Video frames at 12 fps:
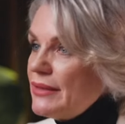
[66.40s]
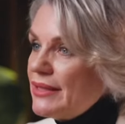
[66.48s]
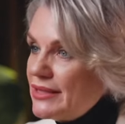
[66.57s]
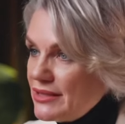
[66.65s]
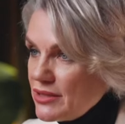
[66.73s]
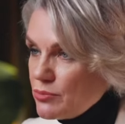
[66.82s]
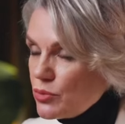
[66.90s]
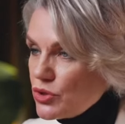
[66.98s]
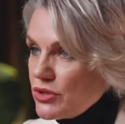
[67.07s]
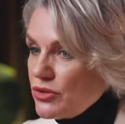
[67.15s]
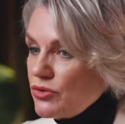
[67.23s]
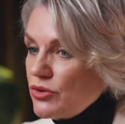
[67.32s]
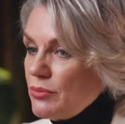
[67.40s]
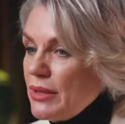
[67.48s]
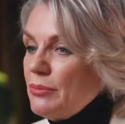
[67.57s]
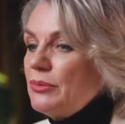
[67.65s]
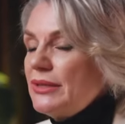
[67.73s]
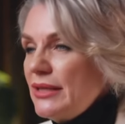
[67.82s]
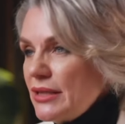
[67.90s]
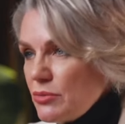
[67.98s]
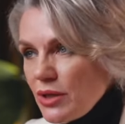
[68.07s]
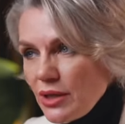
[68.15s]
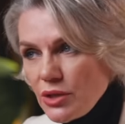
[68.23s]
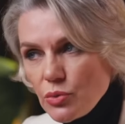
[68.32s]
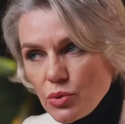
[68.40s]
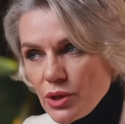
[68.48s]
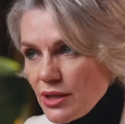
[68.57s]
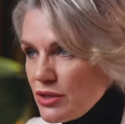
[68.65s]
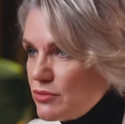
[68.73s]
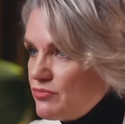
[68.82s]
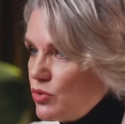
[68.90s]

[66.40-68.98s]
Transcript: It is important to remember that we are aware of